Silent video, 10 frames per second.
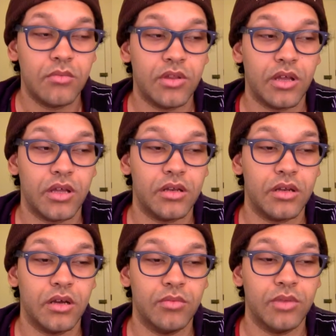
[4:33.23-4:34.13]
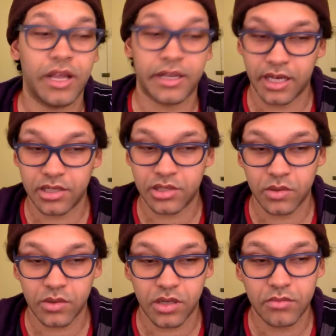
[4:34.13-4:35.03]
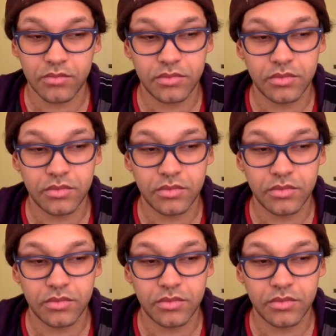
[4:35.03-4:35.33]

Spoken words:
But then a black guy shows up.